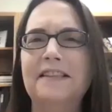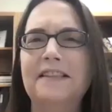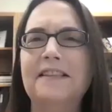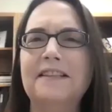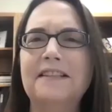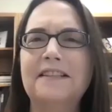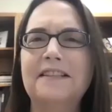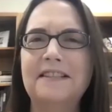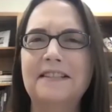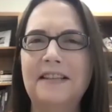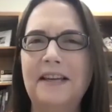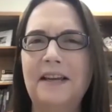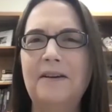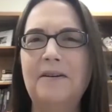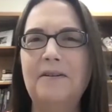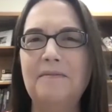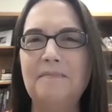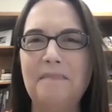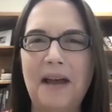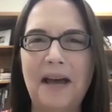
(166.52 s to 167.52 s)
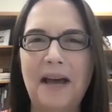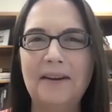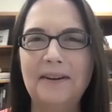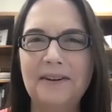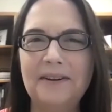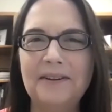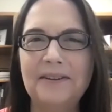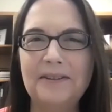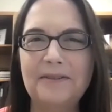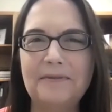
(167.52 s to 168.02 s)
the scale
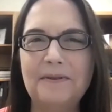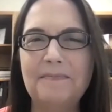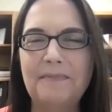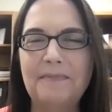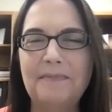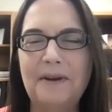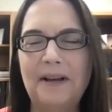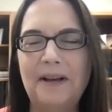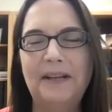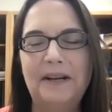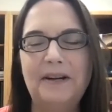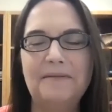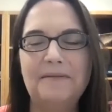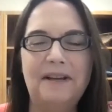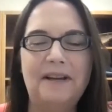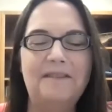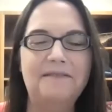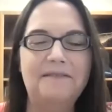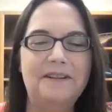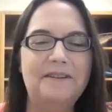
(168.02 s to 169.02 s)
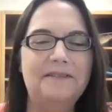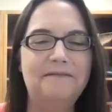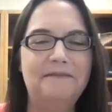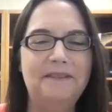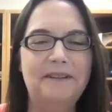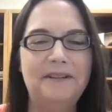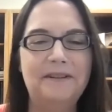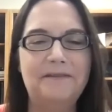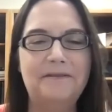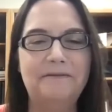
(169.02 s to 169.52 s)
matters for pollinator behavior.
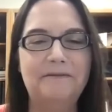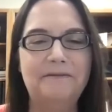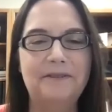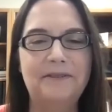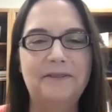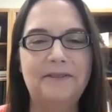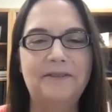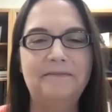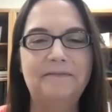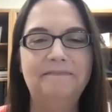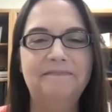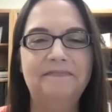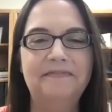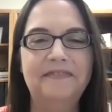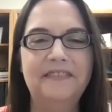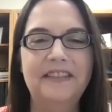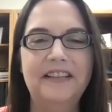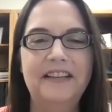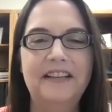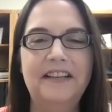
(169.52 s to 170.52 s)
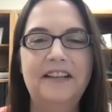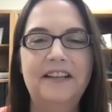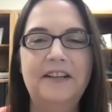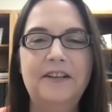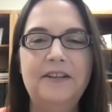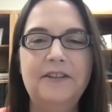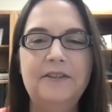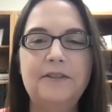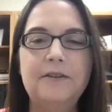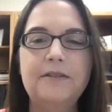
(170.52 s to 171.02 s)
Very cool result.
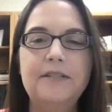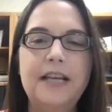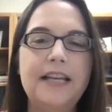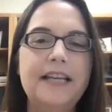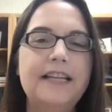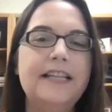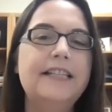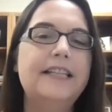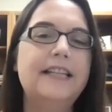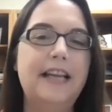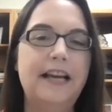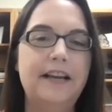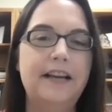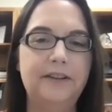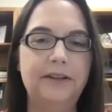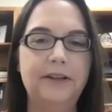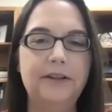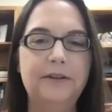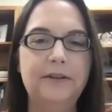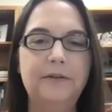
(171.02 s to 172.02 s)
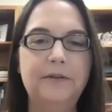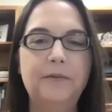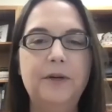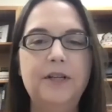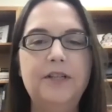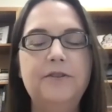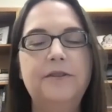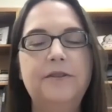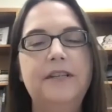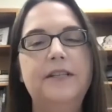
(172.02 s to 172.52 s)
So taken together,
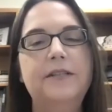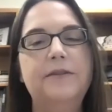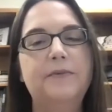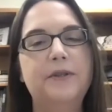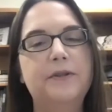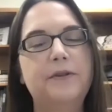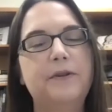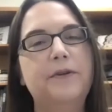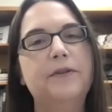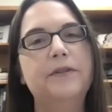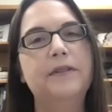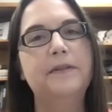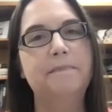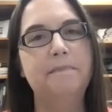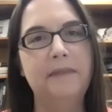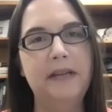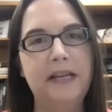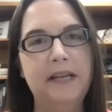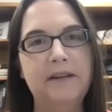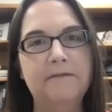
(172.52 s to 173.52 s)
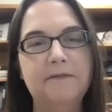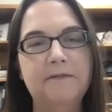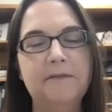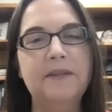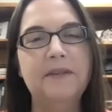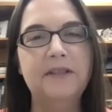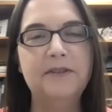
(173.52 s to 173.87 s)
what do these results mean from these